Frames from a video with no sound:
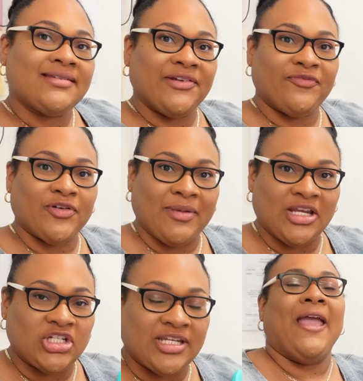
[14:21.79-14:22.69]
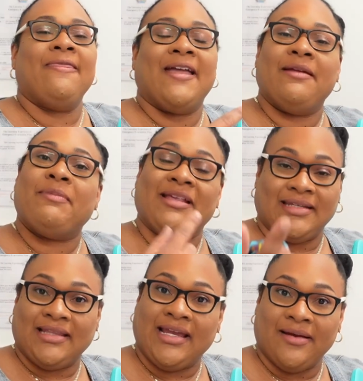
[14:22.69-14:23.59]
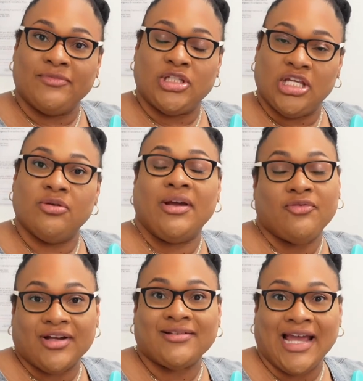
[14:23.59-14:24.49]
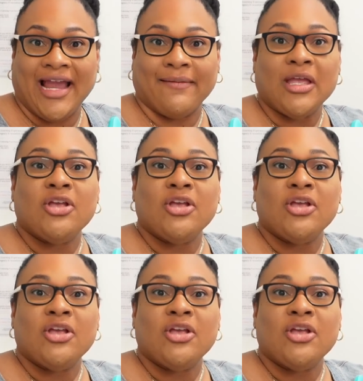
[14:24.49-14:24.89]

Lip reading: information and then it basically comes to you in real time.